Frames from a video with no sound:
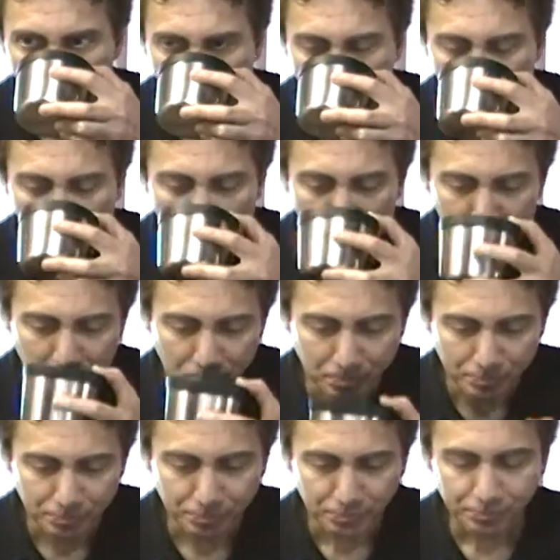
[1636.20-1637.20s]
On the
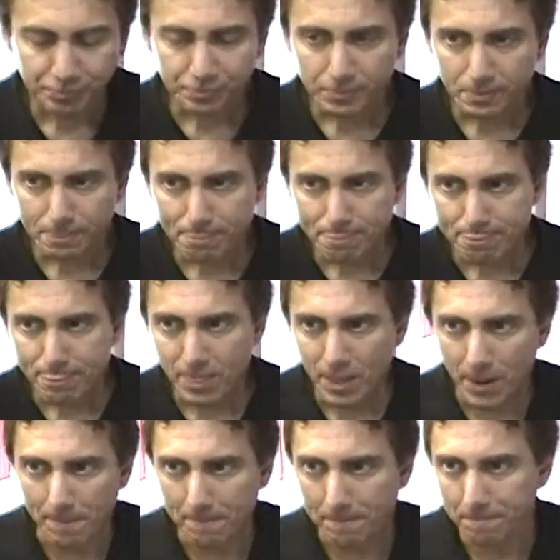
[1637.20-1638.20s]
social issues, they'll
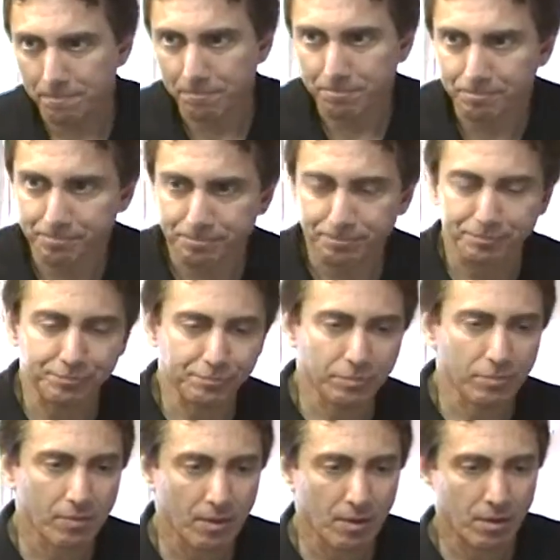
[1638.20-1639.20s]
allow you to do anything you
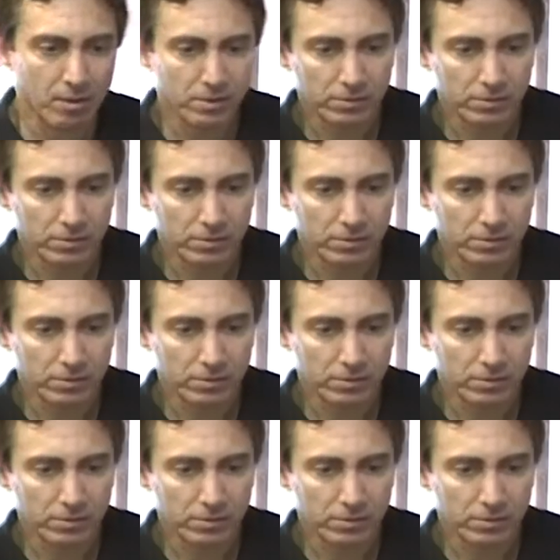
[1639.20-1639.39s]
want.